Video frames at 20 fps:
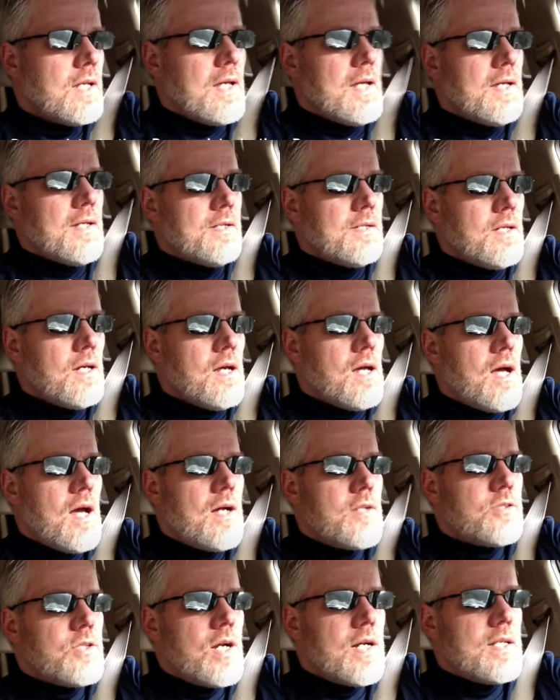And
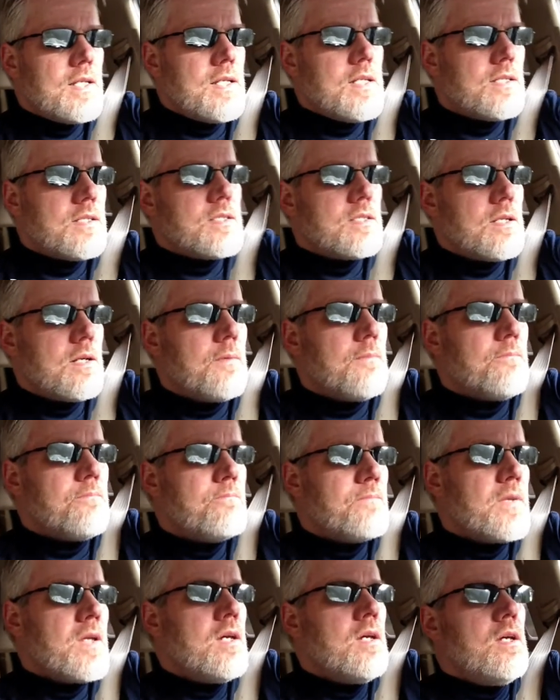I'll try to get some
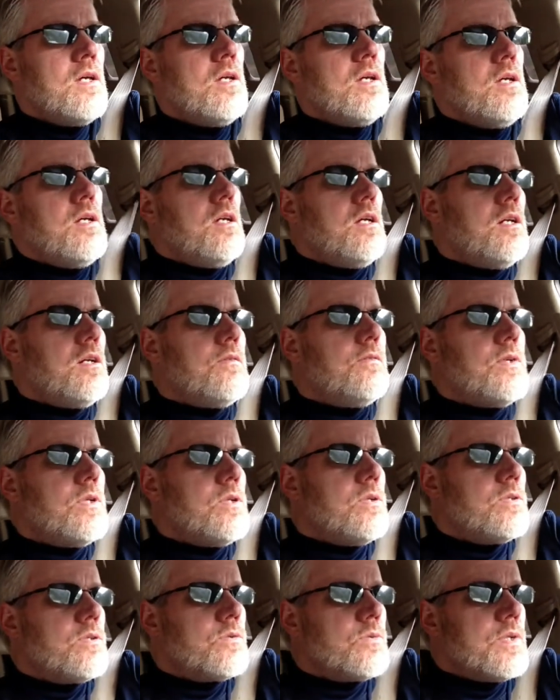
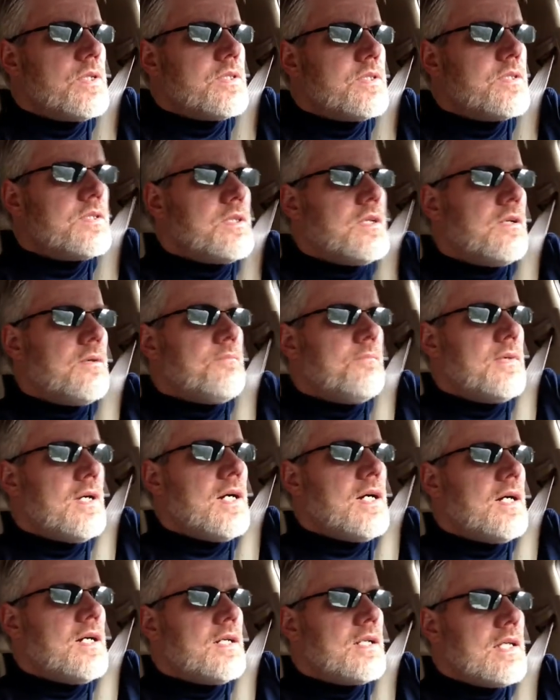interviews with some
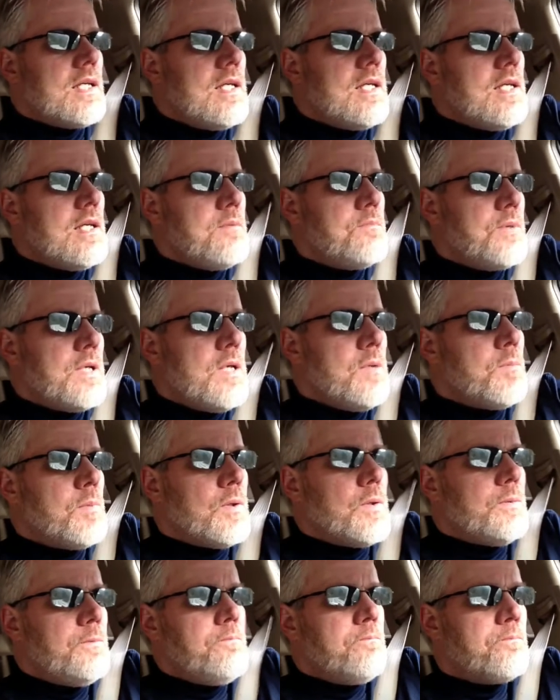key
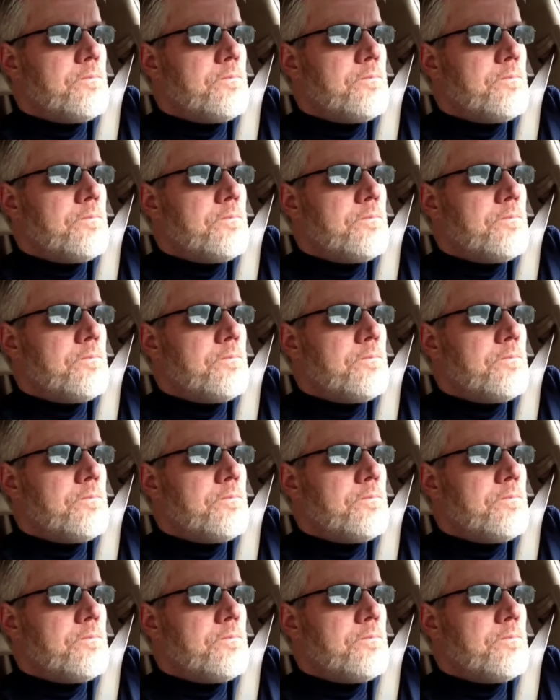people,